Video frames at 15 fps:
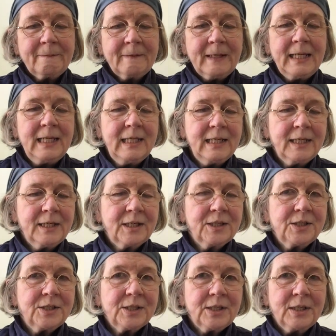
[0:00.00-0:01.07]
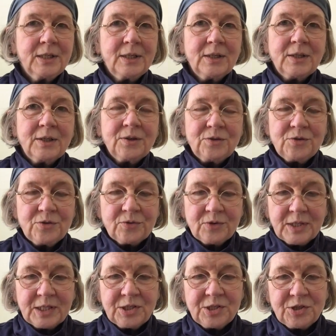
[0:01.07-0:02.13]
He lingers,
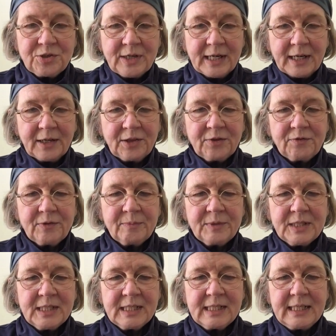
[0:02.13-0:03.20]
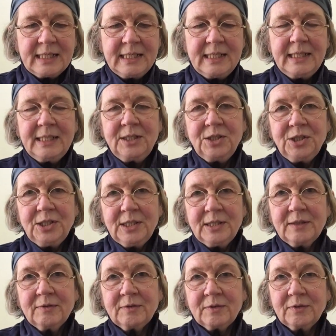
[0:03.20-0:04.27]
drawing strength from the steady,
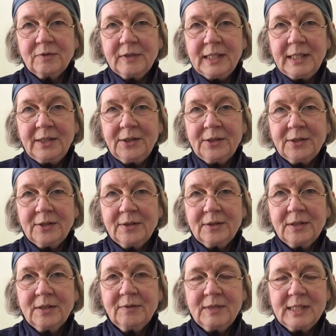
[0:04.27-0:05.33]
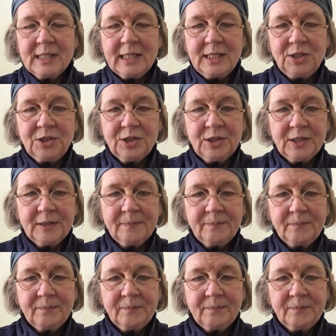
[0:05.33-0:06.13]
cheerful faith of his Kitchener.